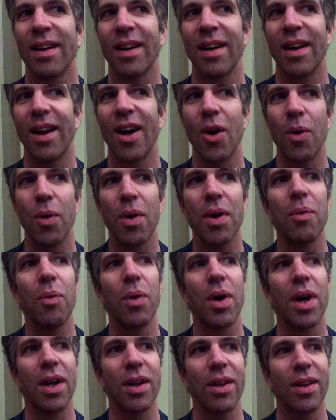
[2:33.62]
Oh,
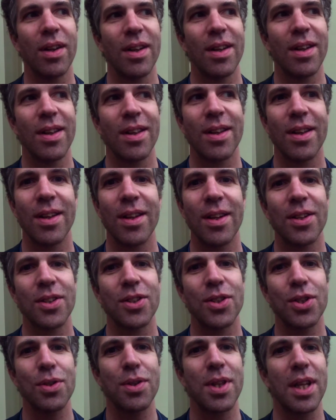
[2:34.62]
well,
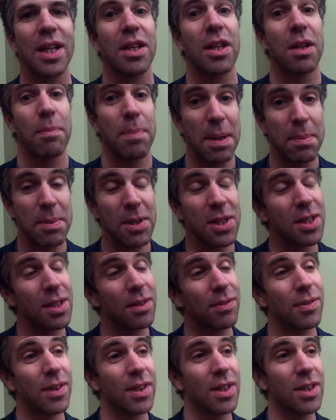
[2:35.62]
two things. The BBC
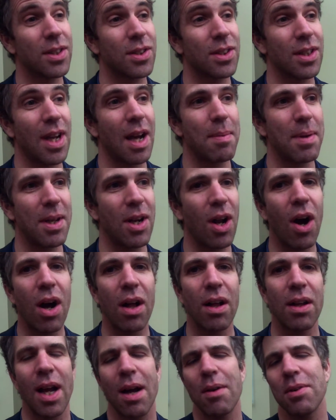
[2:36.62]
footage, I mean,
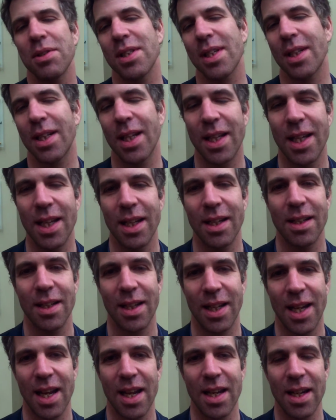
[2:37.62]
I was like a kid
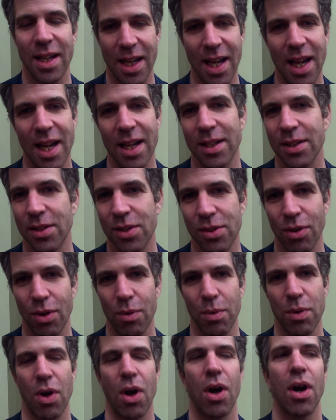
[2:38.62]
in a candy store
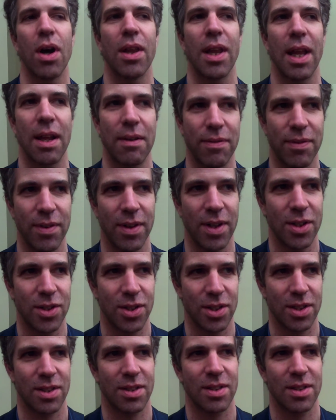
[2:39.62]
with all that footage.